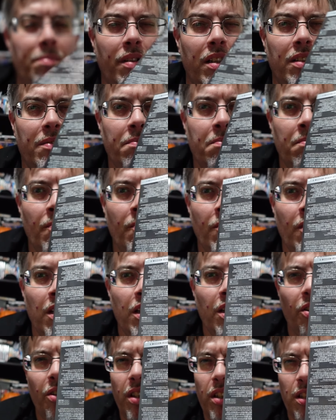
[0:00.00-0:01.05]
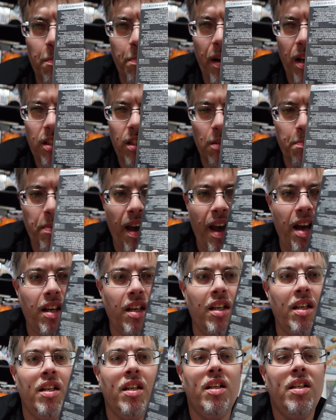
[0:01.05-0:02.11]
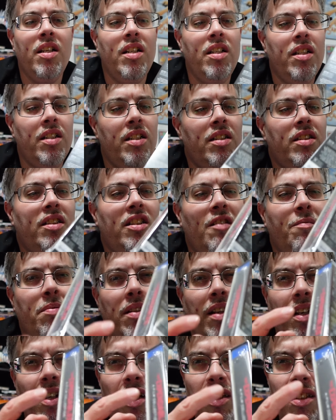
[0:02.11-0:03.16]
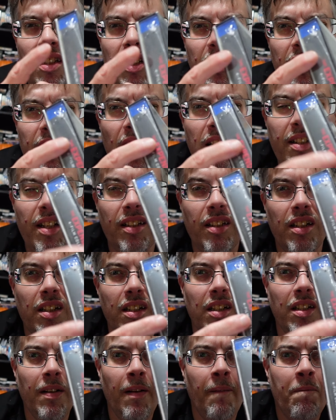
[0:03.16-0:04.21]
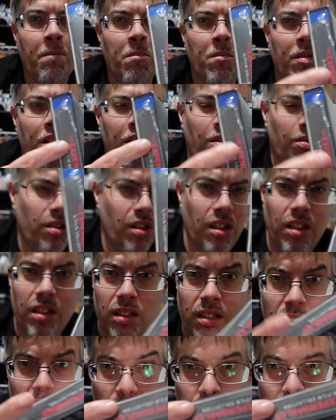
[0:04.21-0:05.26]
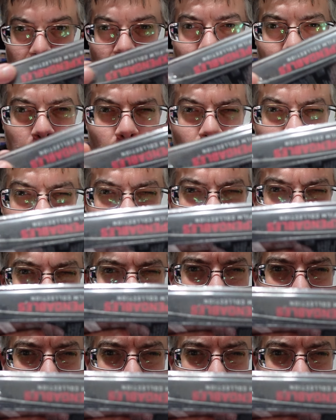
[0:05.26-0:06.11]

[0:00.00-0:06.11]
but, you know, just the basic back and stuff. But, like, it's, it has, like, the, you know, the, the regular Blu-rays